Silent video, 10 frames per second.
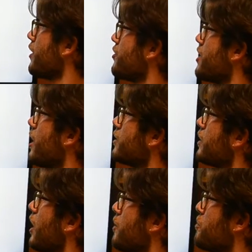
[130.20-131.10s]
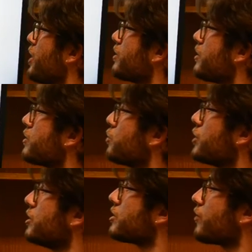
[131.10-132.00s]
at the end I built it
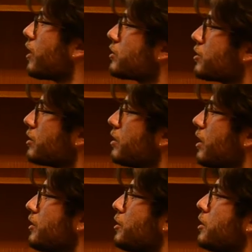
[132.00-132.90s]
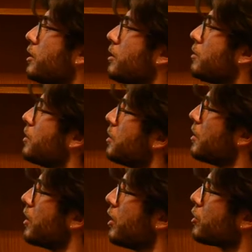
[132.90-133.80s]
with this function, and
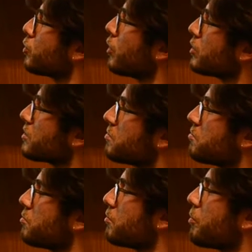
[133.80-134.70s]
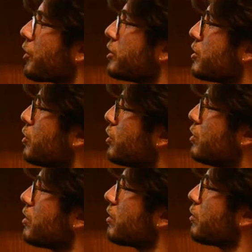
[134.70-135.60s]
it was pretty good
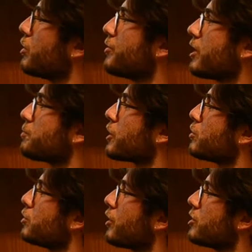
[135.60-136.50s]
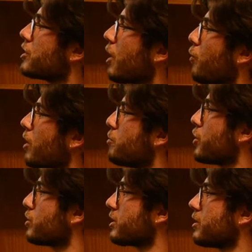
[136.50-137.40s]
with respect to the original one,
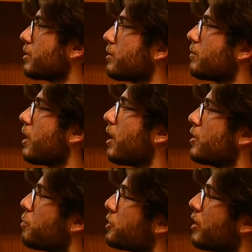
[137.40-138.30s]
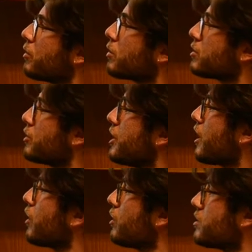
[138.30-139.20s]
because I obtained also the
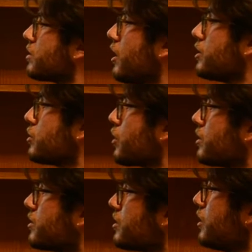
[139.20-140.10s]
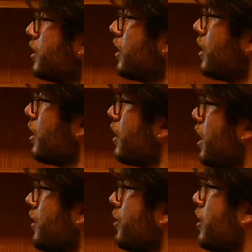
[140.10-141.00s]
angles, as you can see.
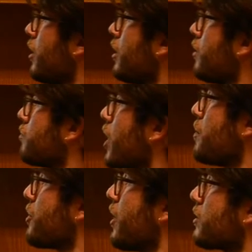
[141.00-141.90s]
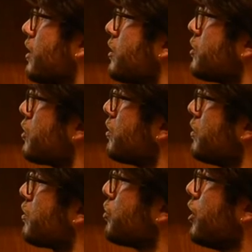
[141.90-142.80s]
And I pay attention
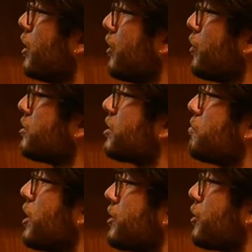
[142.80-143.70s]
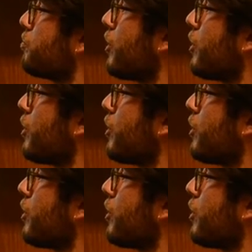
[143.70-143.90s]
to the non-symmetric